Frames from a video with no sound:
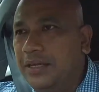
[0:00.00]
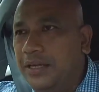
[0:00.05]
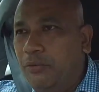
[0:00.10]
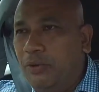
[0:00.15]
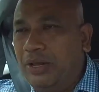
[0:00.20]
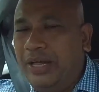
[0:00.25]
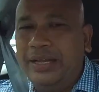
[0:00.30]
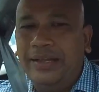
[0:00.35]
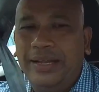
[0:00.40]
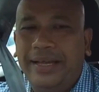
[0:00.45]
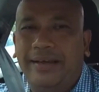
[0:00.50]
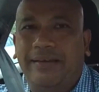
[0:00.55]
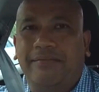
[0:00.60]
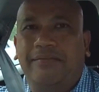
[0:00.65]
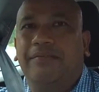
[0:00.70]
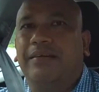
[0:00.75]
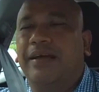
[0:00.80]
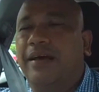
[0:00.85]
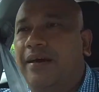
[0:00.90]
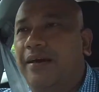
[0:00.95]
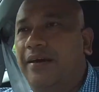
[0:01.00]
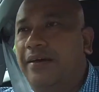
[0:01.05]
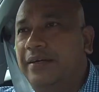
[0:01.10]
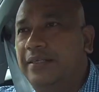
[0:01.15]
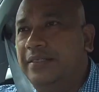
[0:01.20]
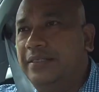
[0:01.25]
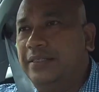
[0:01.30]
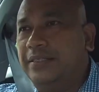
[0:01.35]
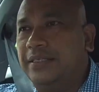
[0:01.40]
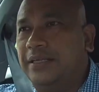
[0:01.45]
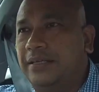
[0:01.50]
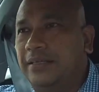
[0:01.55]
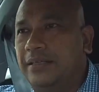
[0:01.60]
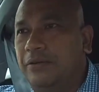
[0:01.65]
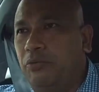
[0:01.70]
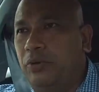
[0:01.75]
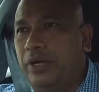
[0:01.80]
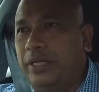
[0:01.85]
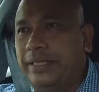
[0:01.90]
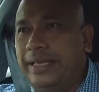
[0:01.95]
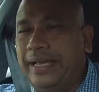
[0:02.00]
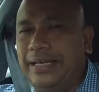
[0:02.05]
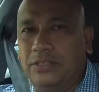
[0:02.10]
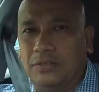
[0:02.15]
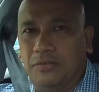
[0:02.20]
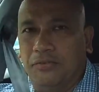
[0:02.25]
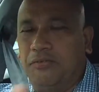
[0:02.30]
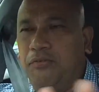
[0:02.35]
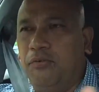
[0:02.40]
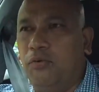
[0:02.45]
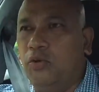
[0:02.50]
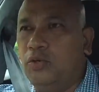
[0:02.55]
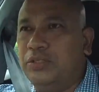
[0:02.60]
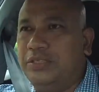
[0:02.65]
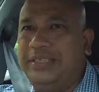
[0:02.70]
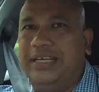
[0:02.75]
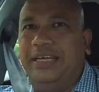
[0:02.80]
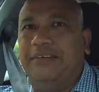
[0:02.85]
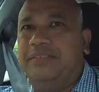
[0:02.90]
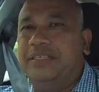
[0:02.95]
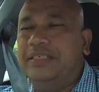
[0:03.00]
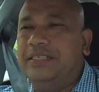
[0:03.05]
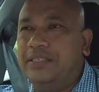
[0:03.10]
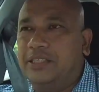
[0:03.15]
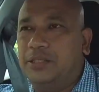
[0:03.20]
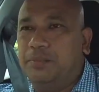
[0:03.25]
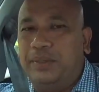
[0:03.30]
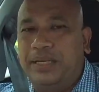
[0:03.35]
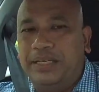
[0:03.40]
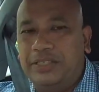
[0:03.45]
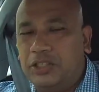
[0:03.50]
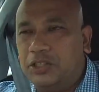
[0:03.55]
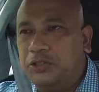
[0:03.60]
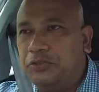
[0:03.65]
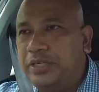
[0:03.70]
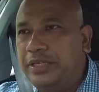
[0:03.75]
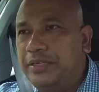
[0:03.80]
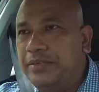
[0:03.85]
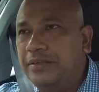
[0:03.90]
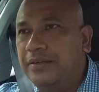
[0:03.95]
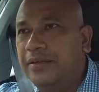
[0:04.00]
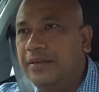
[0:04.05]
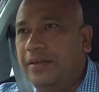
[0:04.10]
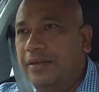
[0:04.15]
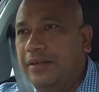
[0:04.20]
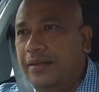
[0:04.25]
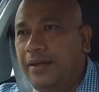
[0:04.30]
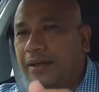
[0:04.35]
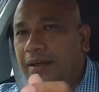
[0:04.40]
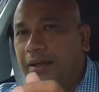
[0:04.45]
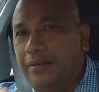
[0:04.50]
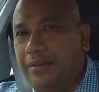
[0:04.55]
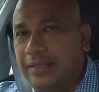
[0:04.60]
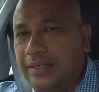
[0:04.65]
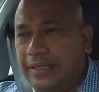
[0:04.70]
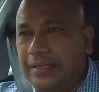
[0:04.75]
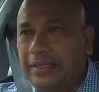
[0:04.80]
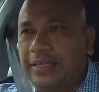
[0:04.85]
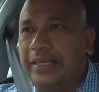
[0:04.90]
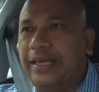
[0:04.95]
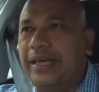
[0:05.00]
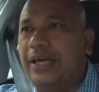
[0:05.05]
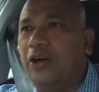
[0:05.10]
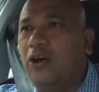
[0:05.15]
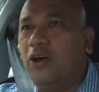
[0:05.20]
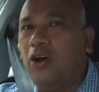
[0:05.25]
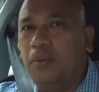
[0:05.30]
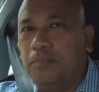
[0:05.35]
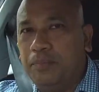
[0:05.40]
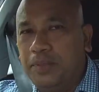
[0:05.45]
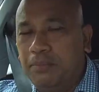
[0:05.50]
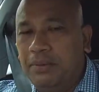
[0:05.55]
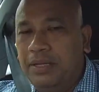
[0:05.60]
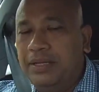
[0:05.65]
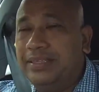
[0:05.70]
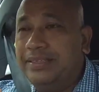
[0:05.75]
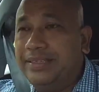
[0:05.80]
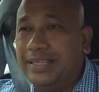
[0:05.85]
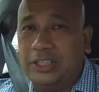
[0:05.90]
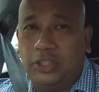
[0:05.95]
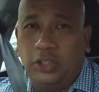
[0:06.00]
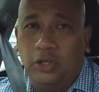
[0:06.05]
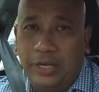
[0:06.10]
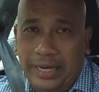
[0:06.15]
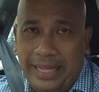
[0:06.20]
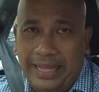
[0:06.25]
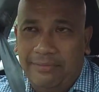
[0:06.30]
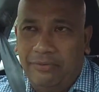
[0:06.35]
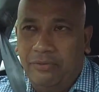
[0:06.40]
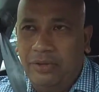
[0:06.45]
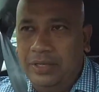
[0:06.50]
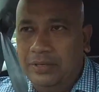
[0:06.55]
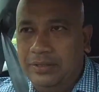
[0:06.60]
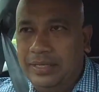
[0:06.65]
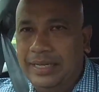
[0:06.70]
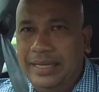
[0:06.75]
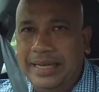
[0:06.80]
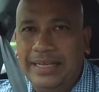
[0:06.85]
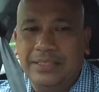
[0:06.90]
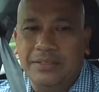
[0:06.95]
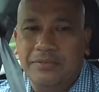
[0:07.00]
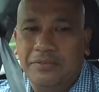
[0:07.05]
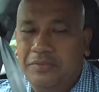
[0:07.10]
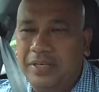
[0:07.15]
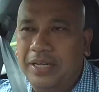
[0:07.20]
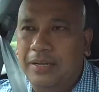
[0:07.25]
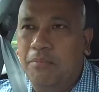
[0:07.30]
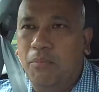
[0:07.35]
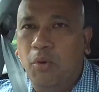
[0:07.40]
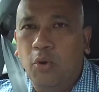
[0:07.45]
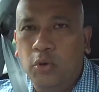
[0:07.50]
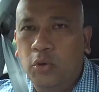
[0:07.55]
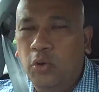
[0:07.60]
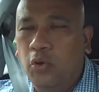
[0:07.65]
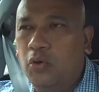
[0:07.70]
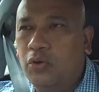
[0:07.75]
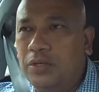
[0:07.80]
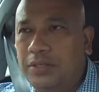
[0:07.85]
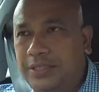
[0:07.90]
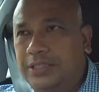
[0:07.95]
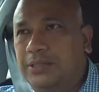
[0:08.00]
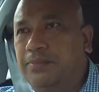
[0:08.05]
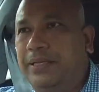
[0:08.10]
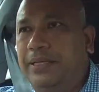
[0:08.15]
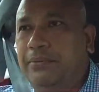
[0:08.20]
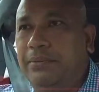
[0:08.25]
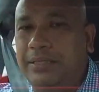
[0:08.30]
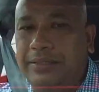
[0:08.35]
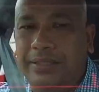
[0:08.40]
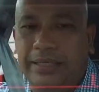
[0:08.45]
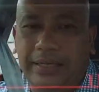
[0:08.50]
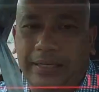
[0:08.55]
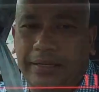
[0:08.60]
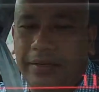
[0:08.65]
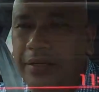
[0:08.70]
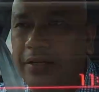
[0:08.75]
Well, unlike other cars where it has a full TFT display screen, the Kia Optima does not have one. Okay, it has a mono display basically.